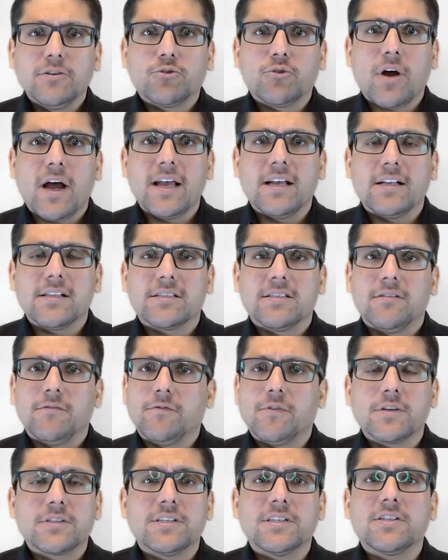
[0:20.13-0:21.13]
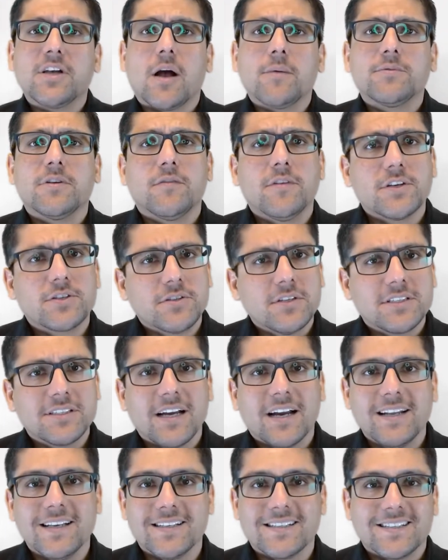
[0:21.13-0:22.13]
trials versus observational
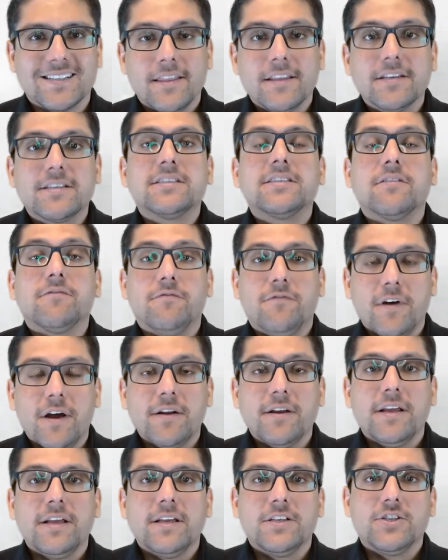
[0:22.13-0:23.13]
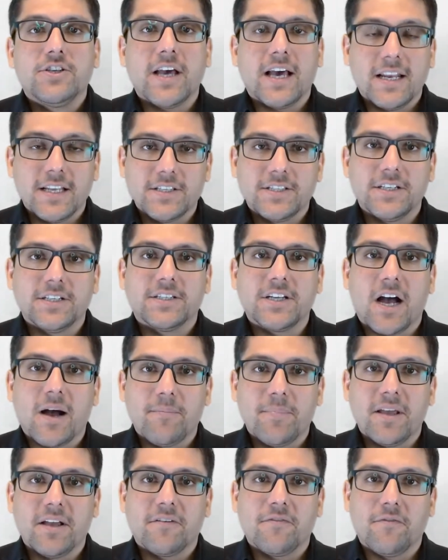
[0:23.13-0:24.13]
studies. This is a very challenging topic